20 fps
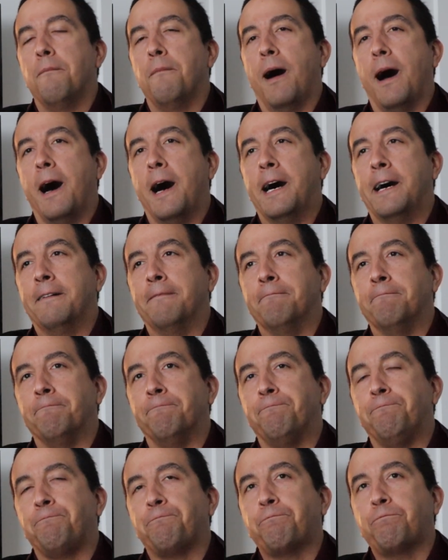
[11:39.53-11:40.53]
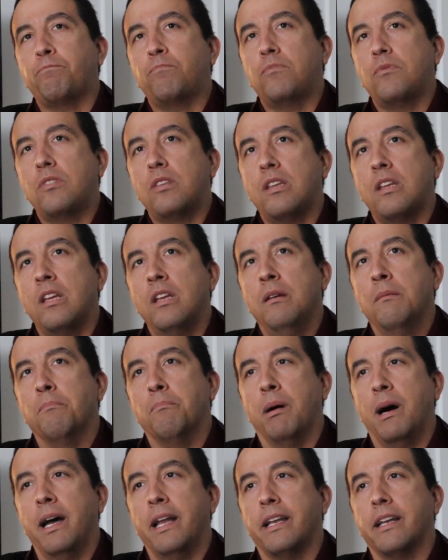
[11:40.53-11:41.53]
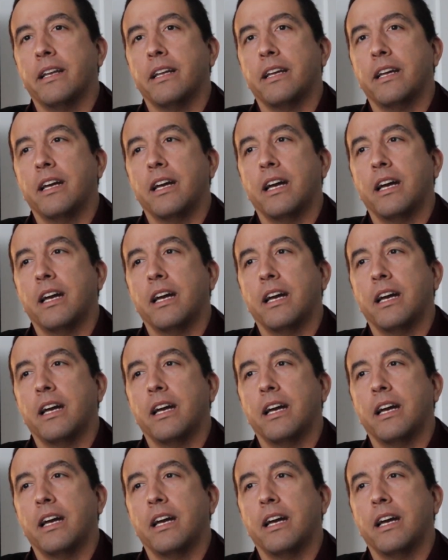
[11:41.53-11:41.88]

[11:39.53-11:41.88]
but